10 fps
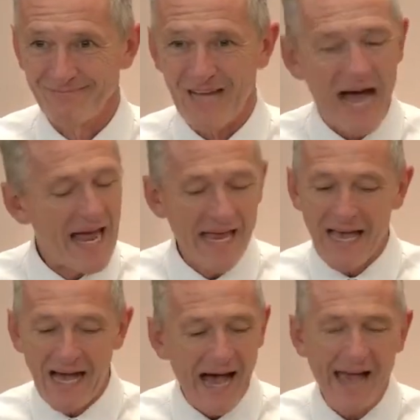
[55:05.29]
I,
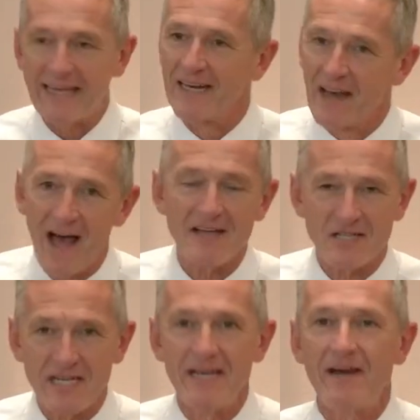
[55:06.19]
I cannot
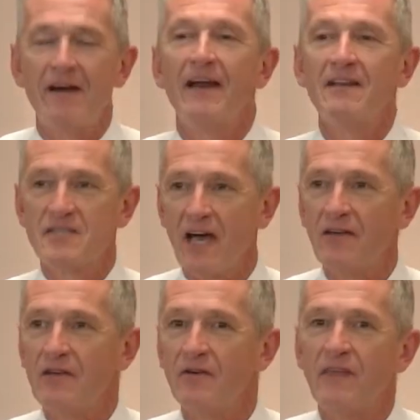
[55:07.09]
sit here and tell
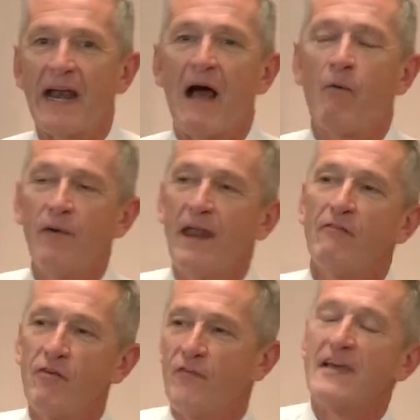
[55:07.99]
you that I will
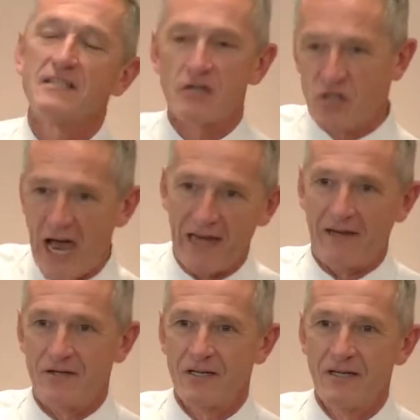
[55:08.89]
never face a
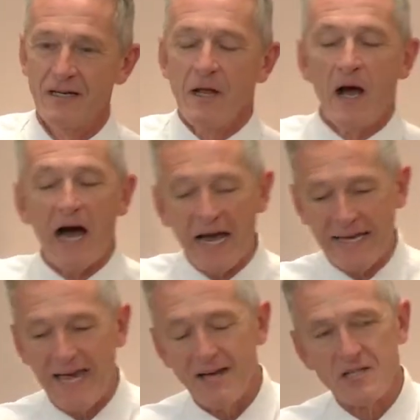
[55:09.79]
challenge. I
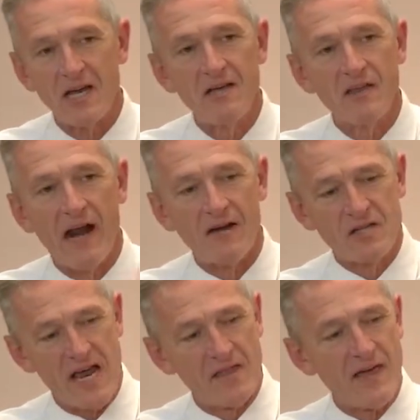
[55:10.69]
can tell you that I'll
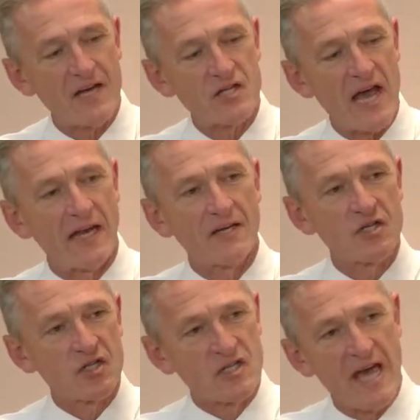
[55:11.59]
take that challenge
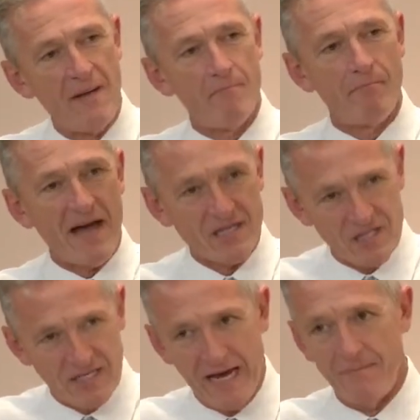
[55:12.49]
step by
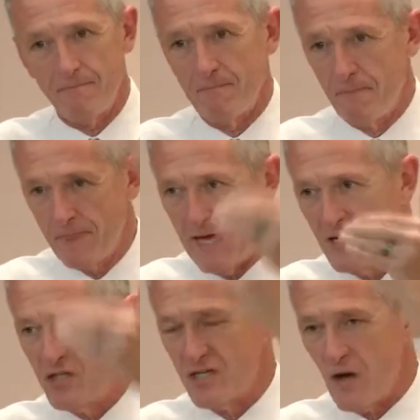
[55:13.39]
step
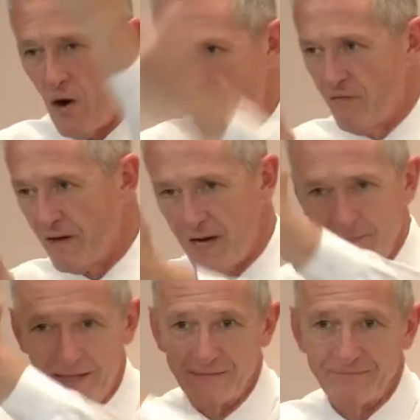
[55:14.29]
and just overcome it.